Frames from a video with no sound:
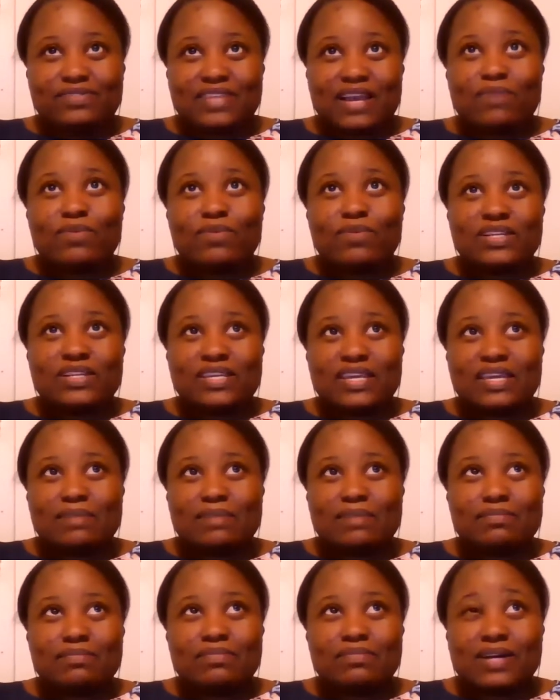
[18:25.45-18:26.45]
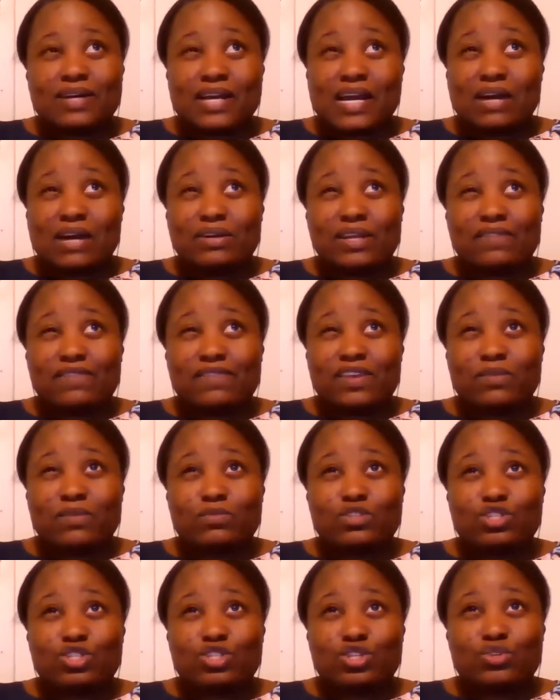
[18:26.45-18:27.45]
that one came out, I think it
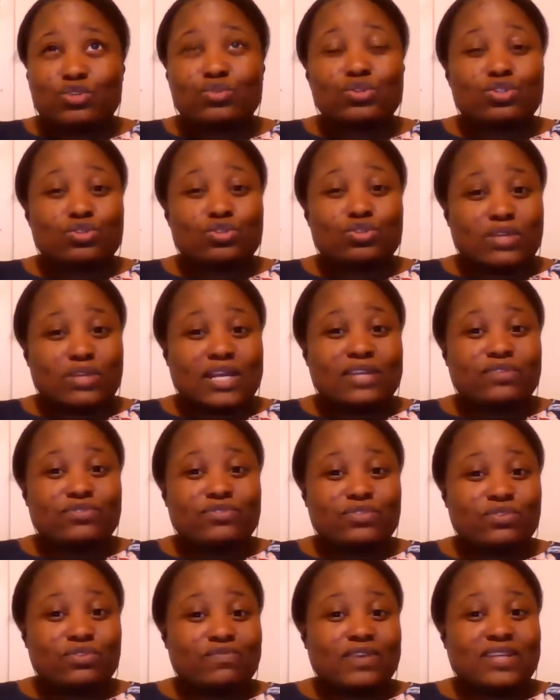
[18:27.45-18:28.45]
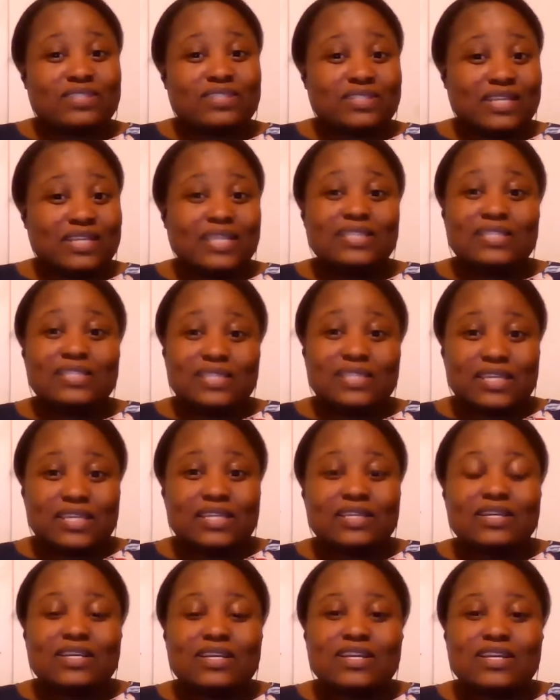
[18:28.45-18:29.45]
was June or July of
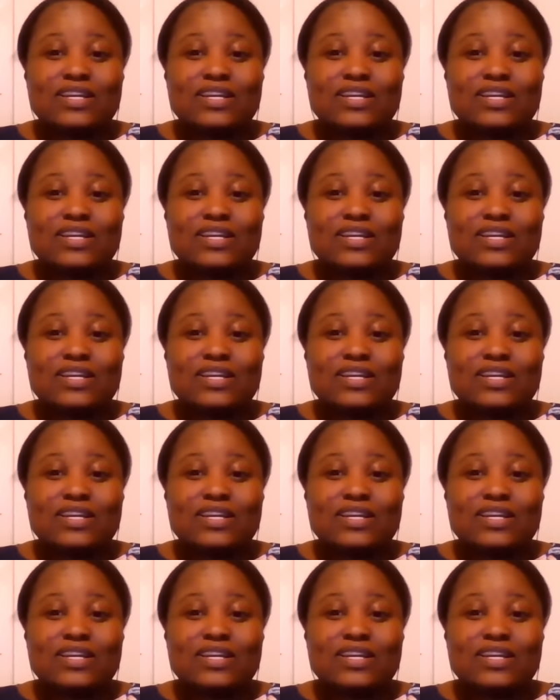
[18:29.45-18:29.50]
2018.